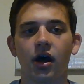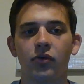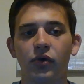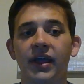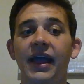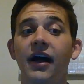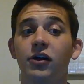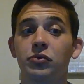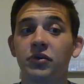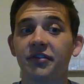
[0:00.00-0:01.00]
Ray
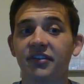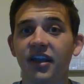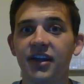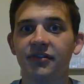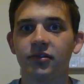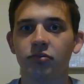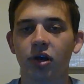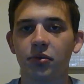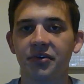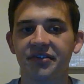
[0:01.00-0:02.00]
Allen would have stayed if
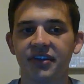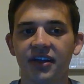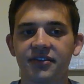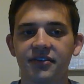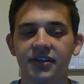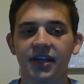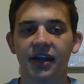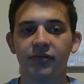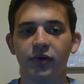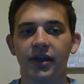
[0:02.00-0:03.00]
LeBron would have stayed, so they'd
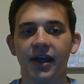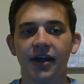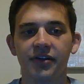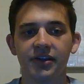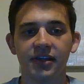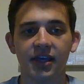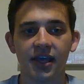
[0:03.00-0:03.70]
have Ray Allen.